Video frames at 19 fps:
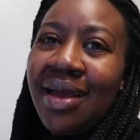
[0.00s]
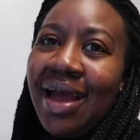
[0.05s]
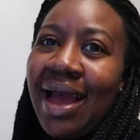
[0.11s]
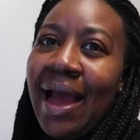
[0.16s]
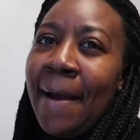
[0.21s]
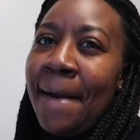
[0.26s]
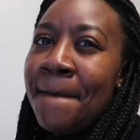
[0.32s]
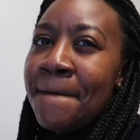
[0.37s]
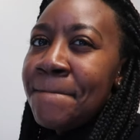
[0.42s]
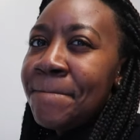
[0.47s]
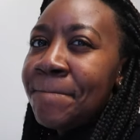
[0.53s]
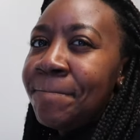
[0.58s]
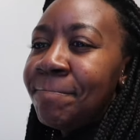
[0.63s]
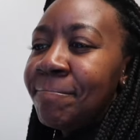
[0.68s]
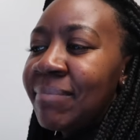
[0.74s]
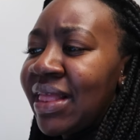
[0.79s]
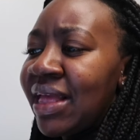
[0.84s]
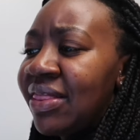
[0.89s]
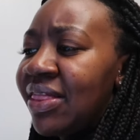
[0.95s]

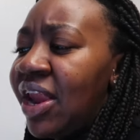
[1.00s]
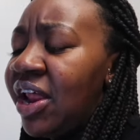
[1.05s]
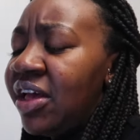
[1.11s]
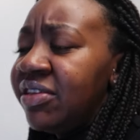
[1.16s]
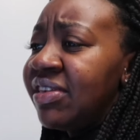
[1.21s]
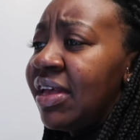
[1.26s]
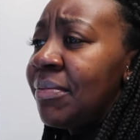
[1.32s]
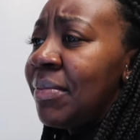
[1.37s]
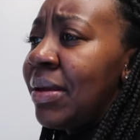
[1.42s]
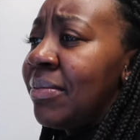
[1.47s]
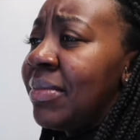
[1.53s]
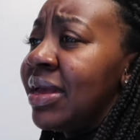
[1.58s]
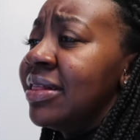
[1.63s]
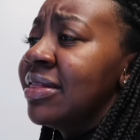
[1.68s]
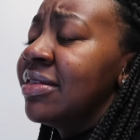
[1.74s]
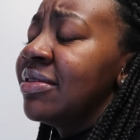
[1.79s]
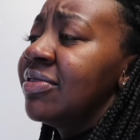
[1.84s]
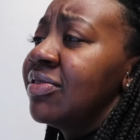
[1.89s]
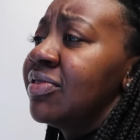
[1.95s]
The last time I
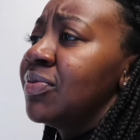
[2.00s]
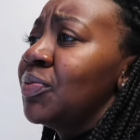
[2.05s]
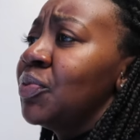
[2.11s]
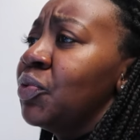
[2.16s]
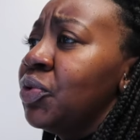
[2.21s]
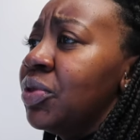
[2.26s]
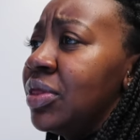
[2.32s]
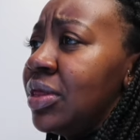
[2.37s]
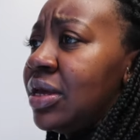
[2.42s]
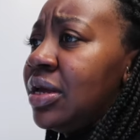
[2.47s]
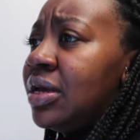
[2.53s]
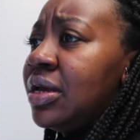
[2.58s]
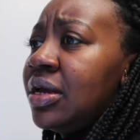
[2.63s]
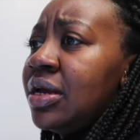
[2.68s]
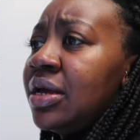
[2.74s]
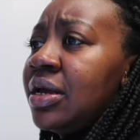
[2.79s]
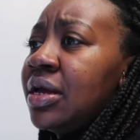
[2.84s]
made this smoothie,